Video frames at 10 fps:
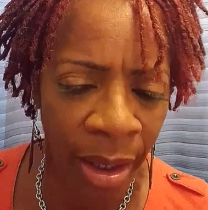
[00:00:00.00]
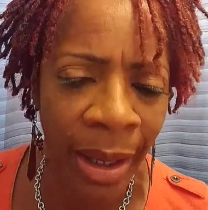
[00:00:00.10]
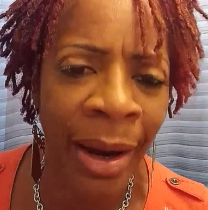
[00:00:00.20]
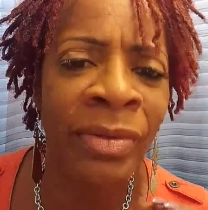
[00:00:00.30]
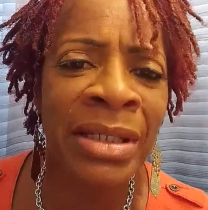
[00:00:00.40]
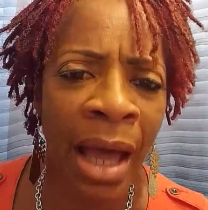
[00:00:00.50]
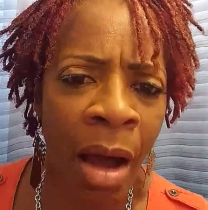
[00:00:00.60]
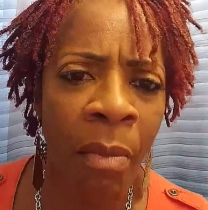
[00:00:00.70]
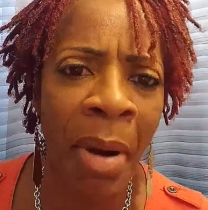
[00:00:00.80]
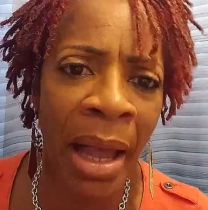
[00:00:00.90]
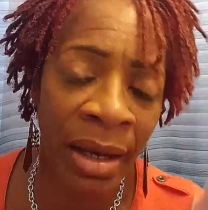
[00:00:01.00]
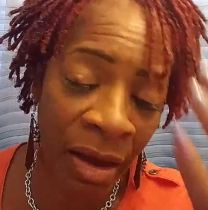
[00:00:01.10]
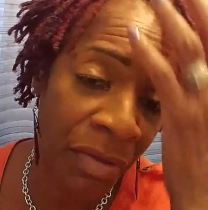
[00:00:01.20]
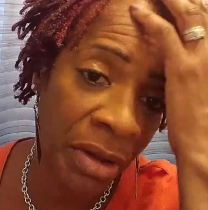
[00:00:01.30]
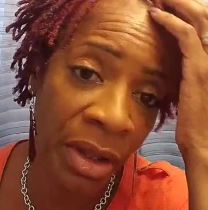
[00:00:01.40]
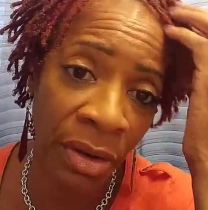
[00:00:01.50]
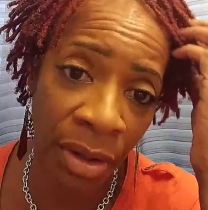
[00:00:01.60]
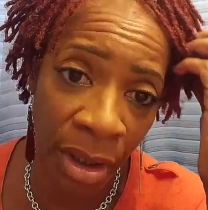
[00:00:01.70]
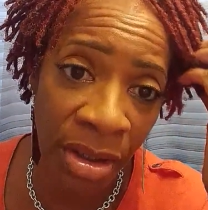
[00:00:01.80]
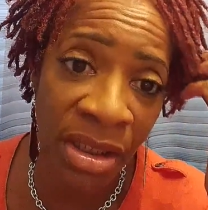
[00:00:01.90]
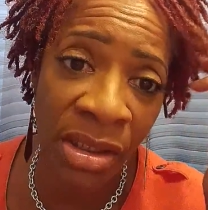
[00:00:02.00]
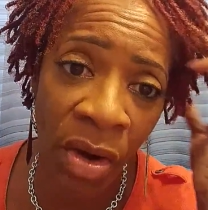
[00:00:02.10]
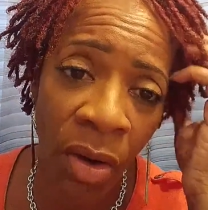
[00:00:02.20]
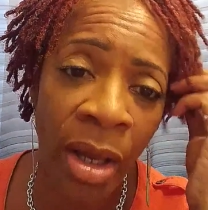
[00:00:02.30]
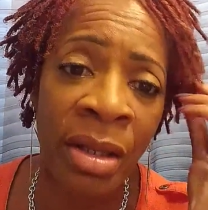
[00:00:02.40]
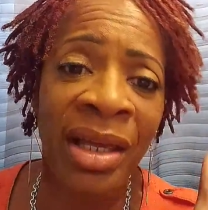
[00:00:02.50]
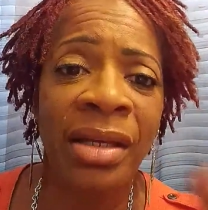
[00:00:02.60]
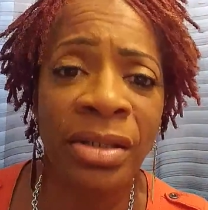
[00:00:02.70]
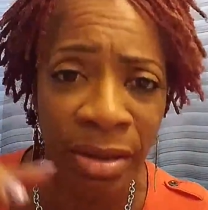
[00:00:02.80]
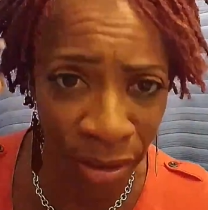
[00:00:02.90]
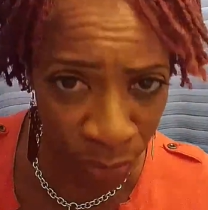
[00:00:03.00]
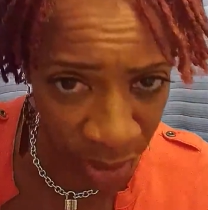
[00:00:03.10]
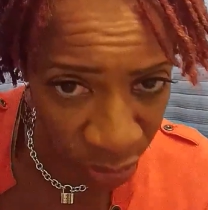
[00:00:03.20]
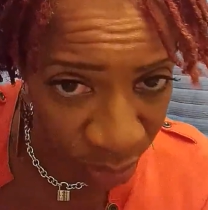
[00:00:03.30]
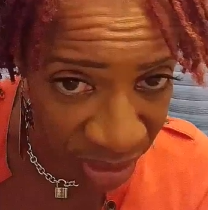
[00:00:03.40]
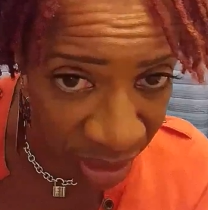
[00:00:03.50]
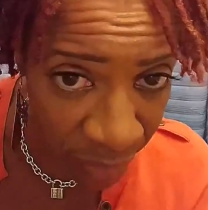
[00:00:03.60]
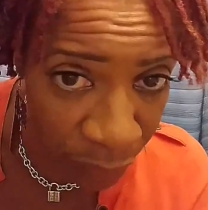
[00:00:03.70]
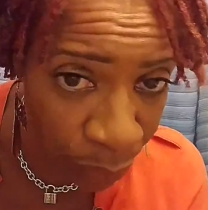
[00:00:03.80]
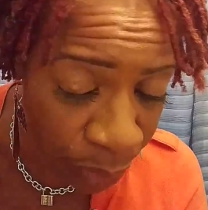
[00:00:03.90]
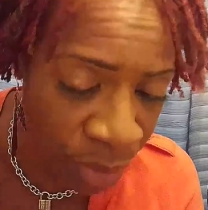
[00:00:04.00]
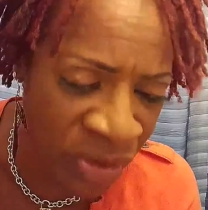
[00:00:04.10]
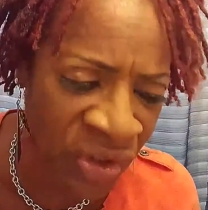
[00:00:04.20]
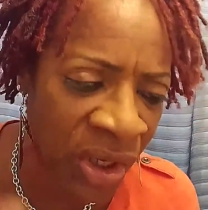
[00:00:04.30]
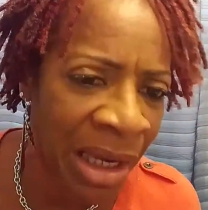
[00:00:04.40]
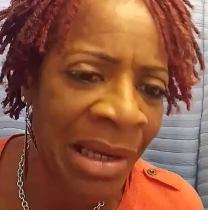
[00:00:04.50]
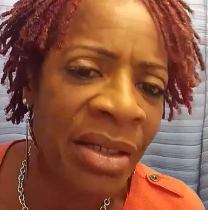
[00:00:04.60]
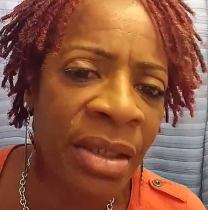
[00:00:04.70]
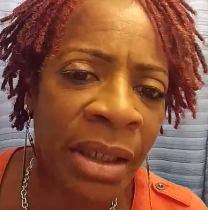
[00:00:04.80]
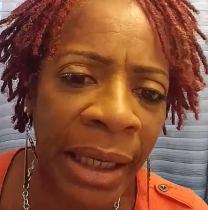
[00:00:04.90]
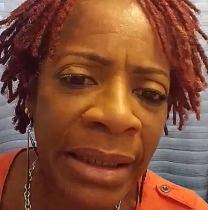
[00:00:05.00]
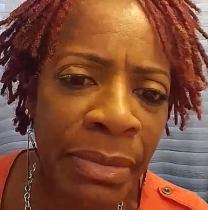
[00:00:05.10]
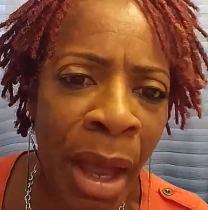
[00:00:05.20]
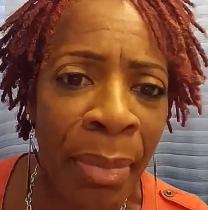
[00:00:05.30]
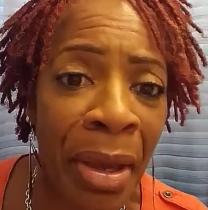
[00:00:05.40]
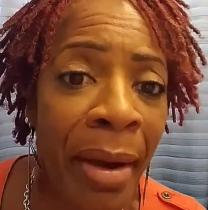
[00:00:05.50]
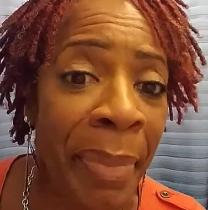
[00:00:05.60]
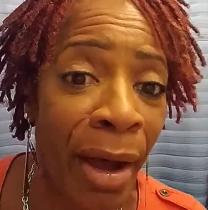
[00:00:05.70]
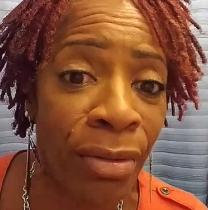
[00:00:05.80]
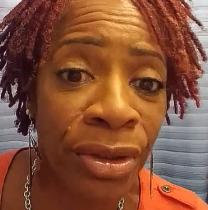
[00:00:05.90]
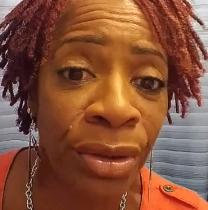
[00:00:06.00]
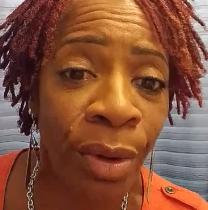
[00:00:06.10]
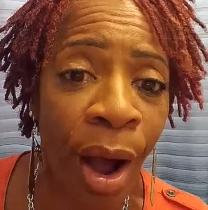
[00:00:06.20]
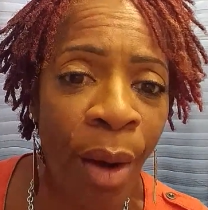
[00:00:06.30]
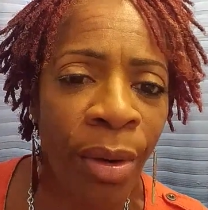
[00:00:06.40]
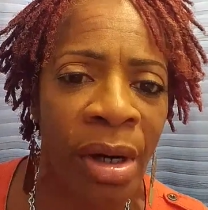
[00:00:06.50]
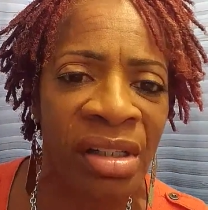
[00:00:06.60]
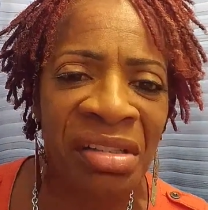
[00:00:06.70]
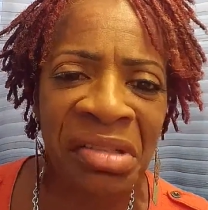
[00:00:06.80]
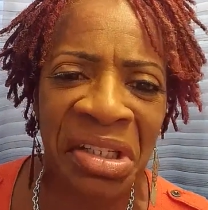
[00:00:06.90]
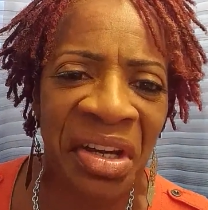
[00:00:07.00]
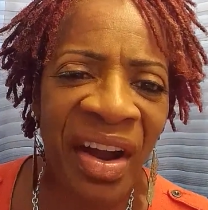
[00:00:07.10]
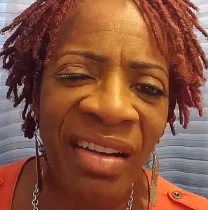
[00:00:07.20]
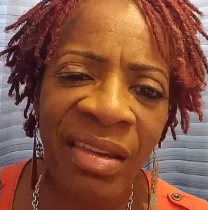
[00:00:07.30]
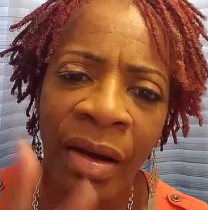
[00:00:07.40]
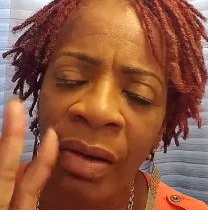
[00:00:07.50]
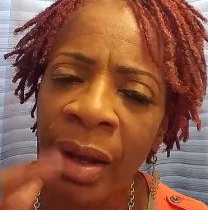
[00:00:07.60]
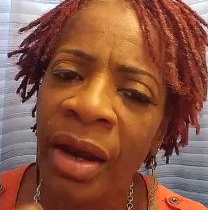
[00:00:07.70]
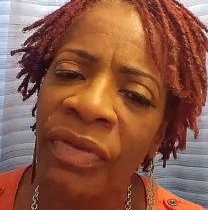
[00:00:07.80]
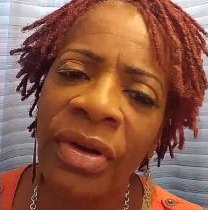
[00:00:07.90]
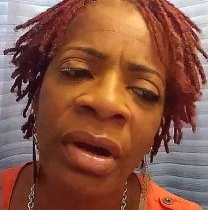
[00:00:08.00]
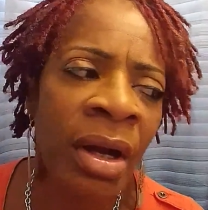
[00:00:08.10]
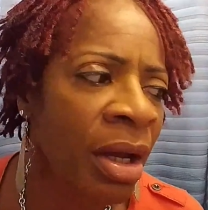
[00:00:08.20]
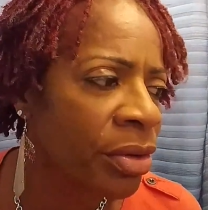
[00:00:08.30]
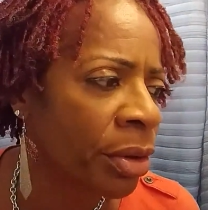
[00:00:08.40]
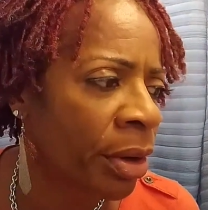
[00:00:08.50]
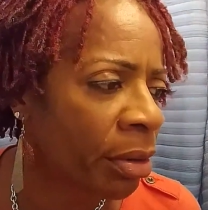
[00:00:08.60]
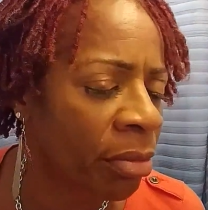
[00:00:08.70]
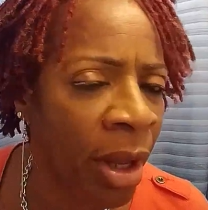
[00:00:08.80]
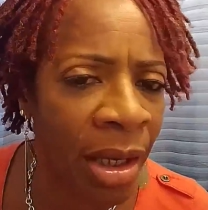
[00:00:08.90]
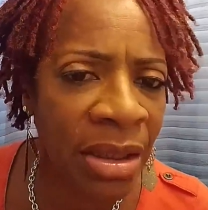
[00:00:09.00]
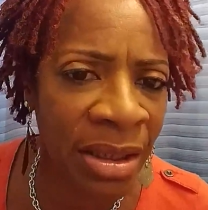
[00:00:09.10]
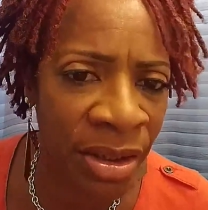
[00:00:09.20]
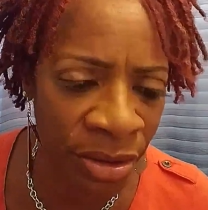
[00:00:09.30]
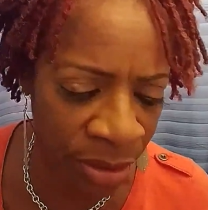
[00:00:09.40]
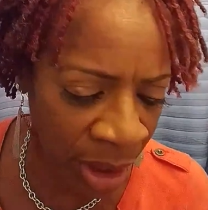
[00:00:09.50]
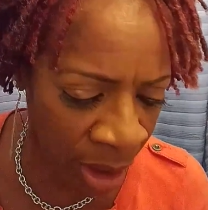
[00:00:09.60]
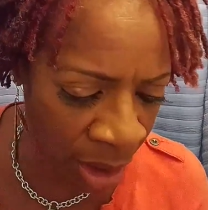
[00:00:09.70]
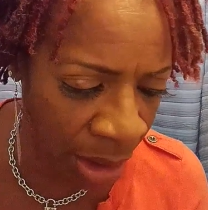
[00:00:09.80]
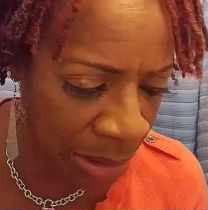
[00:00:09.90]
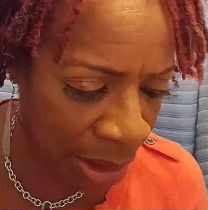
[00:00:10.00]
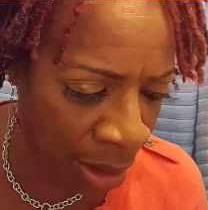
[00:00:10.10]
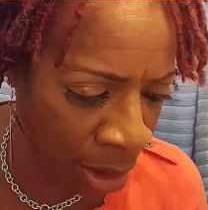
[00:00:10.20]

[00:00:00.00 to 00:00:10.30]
and I was out by 11:30. So, and then the retwisting of the roots takes maybe about 2 hours. Does it hurt? No, not if you're, you know, not tender-headed.